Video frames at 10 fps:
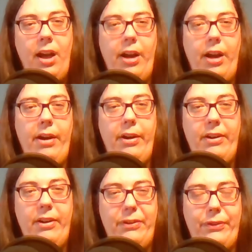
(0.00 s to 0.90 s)

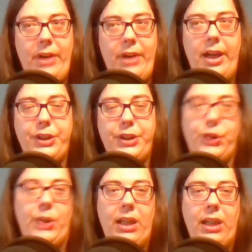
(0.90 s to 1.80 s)
of
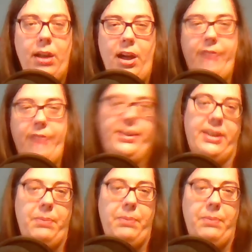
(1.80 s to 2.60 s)
tuning half a step